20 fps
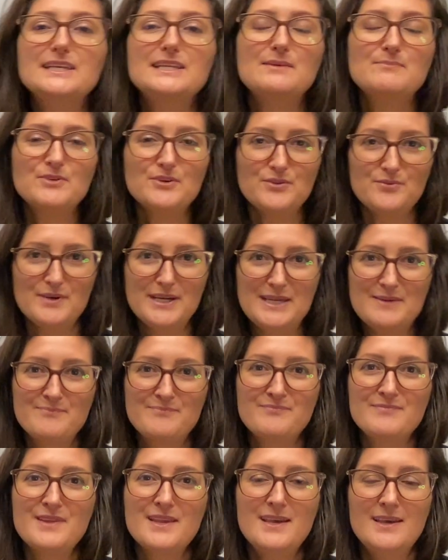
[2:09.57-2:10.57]
Number 3,
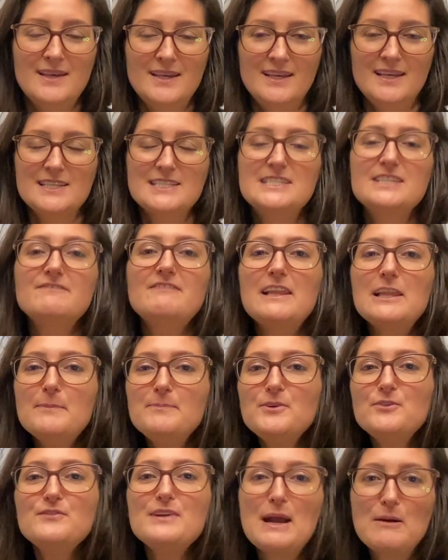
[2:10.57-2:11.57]
develop
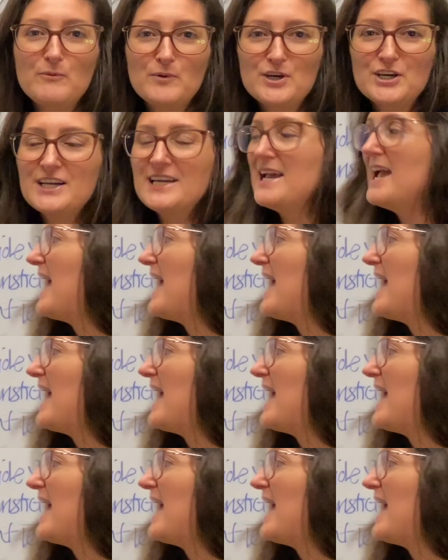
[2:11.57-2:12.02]
your network